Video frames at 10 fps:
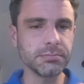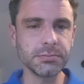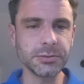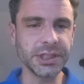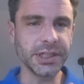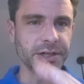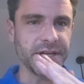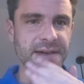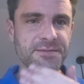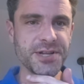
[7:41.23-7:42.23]
You know, you
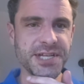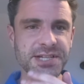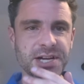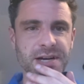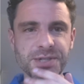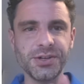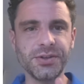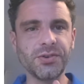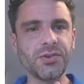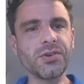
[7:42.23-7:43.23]
have all these
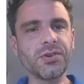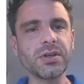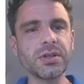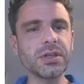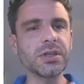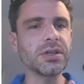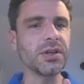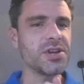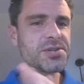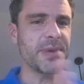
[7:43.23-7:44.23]
options.
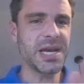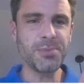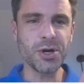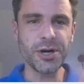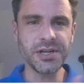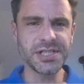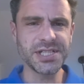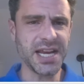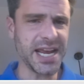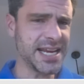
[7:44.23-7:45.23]
This paper, is
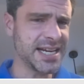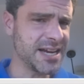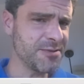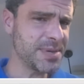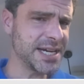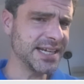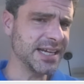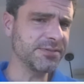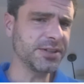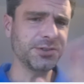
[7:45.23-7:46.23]
it 8.5 by
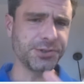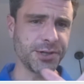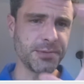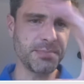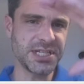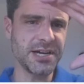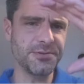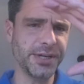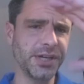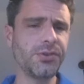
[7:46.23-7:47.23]
11? Should it be
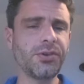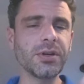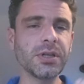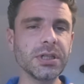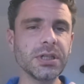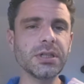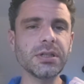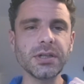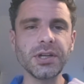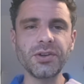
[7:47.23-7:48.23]
sideways?
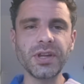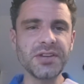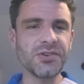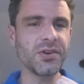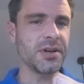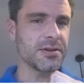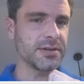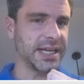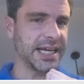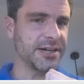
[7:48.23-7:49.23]
That's another
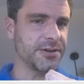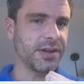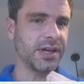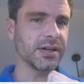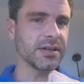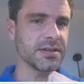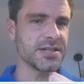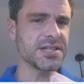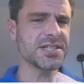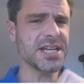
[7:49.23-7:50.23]
layout thing. The
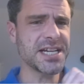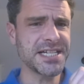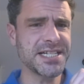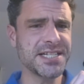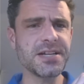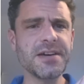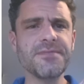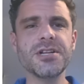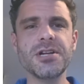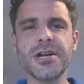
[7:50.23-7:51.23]
size of the
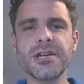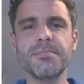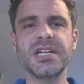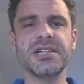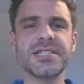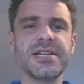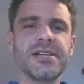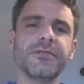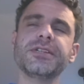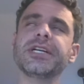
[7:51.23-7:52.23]
document
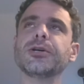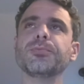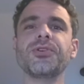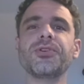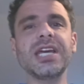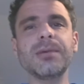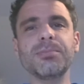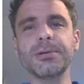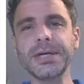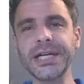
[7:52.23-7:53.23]
itself. It helps to keep
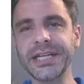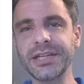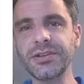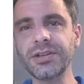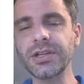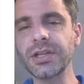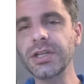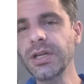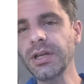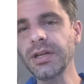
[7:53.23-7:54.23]
in mind
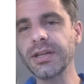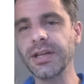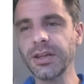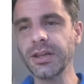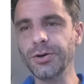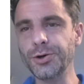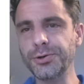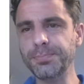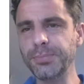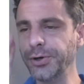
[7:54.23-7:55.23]
that the whole
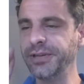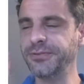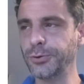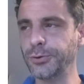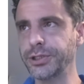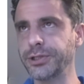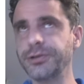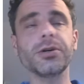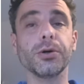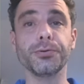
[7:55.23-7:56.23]
point of Word
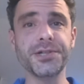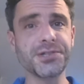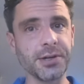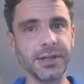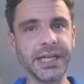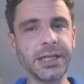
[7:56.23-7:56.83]
originally,